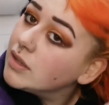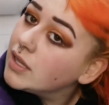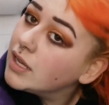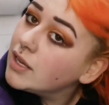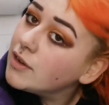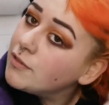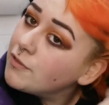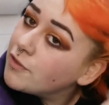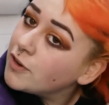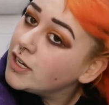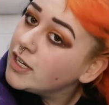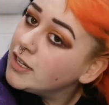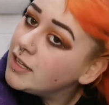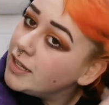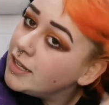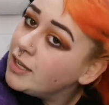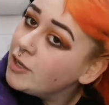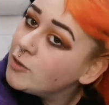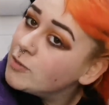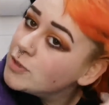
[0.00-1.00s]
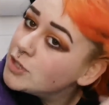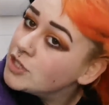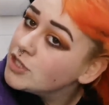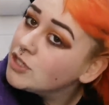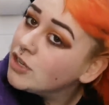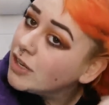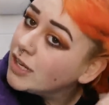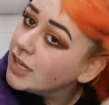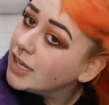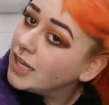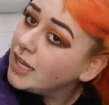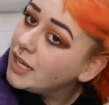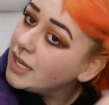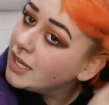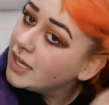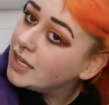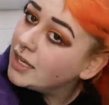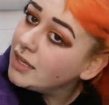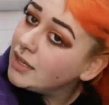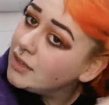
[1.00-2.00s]
get a friend that helps you dye your
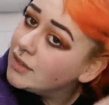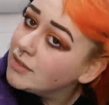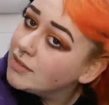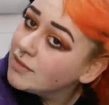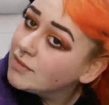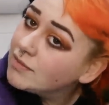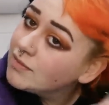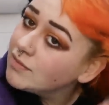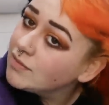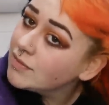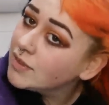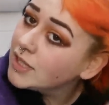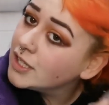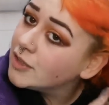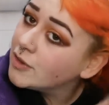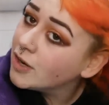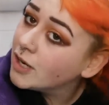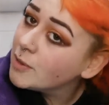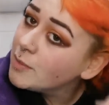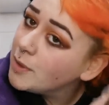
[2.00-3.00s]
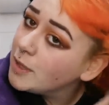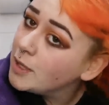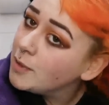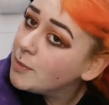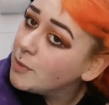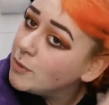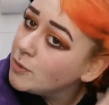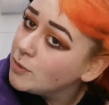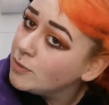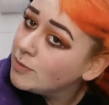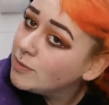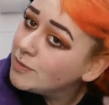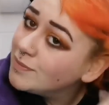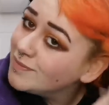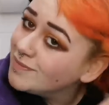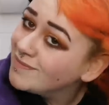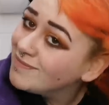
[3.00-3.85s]
hair. They're great people.